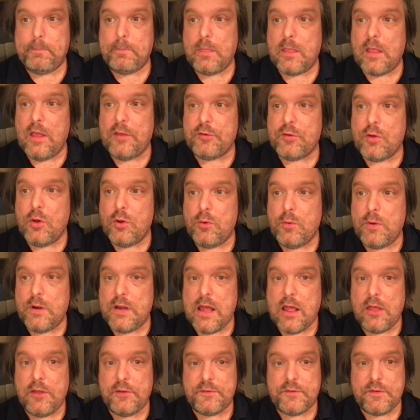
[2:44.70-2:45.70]
Let's go to
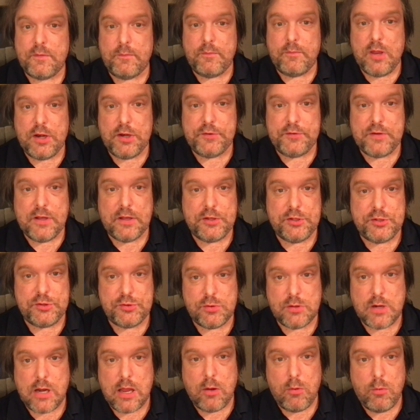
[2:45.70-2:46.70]
analysis. I'm not exactly
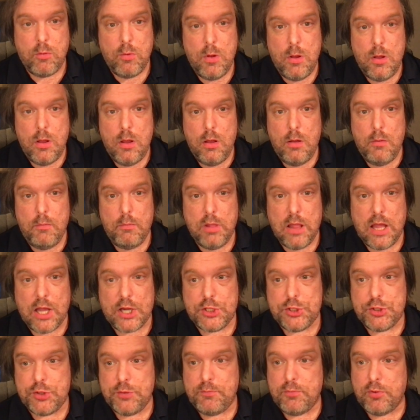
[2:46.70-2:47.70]
sure how black
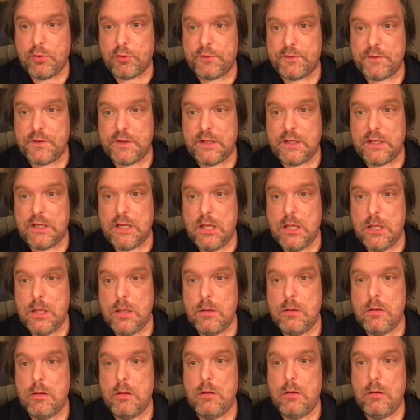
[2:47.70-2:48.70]
should proceed.
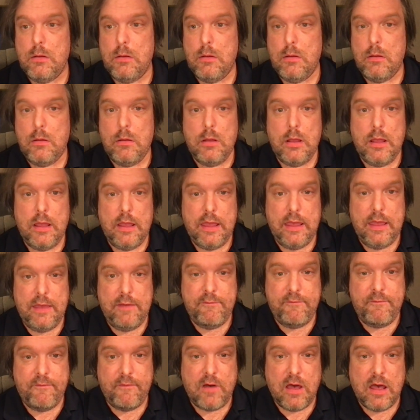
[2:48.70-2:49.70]

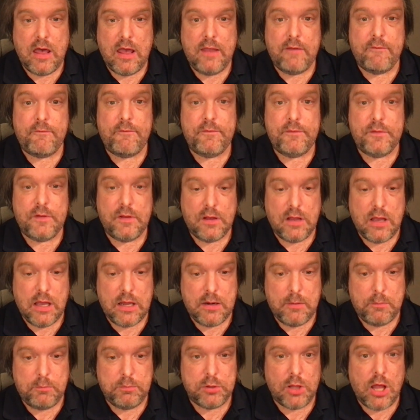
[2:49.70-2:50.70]
e5 to kind
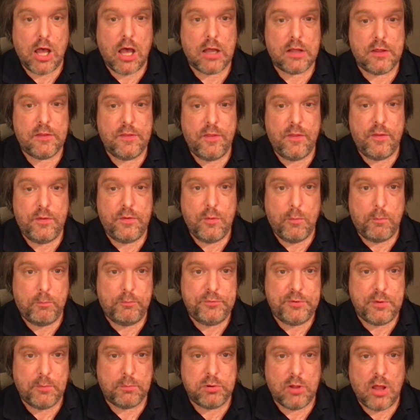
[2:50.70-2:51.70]
of block
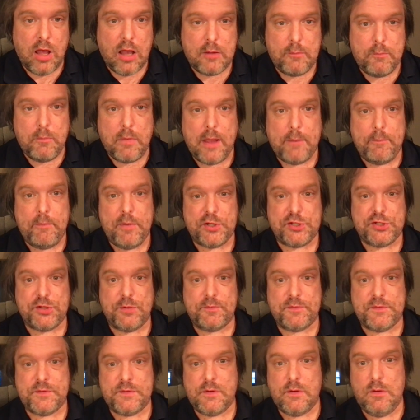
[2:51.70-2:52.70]
to block my
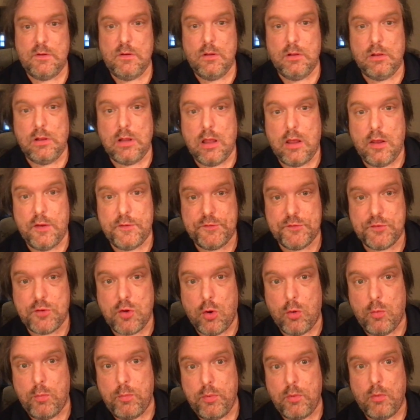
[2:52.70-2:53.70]
bishop's
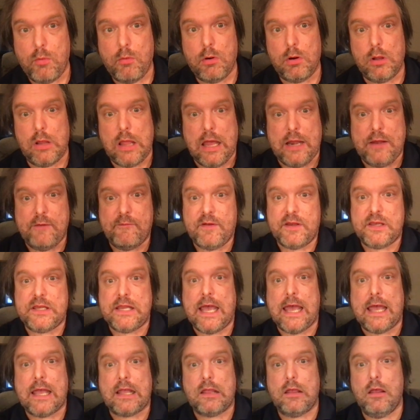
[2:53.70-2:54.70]
scope or line of
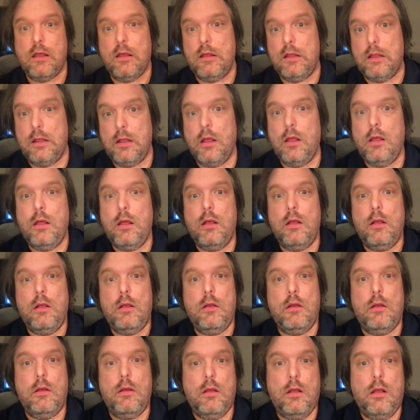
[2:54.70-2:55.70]
attack.
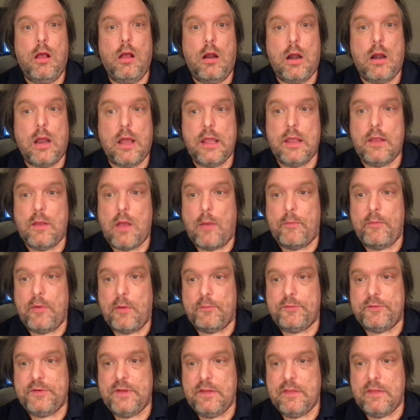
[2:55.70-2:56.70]
All right, I'm
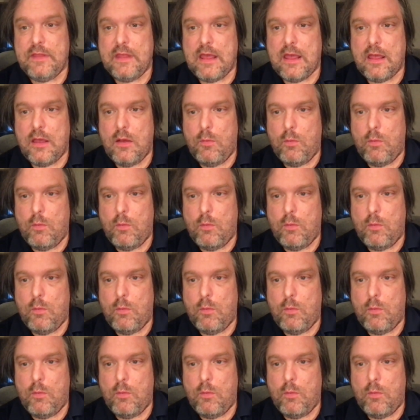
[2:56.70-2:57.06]
seeing that.